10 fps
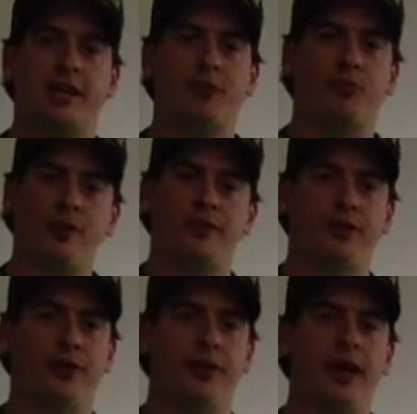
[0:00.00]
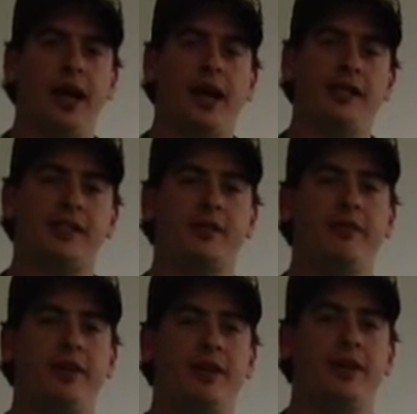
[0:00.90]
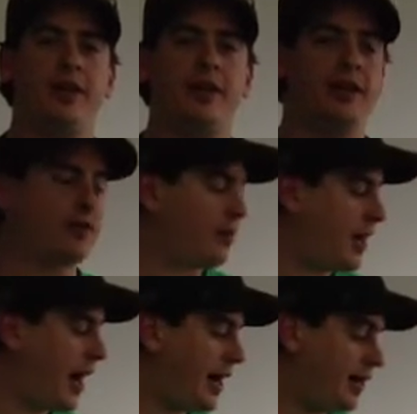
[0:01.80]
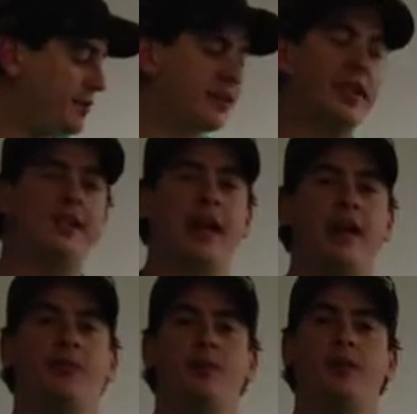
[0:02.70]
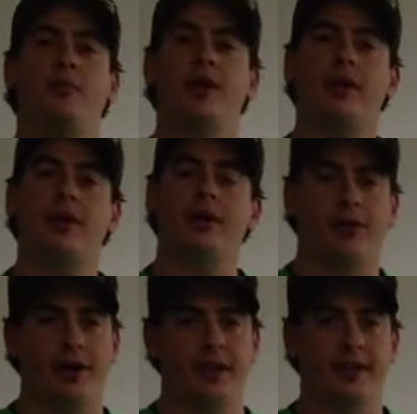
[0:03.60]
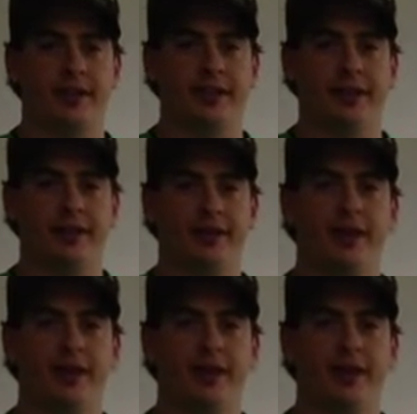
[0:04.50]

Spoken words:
a brief look at some of the items contained within a beer ingredients kit.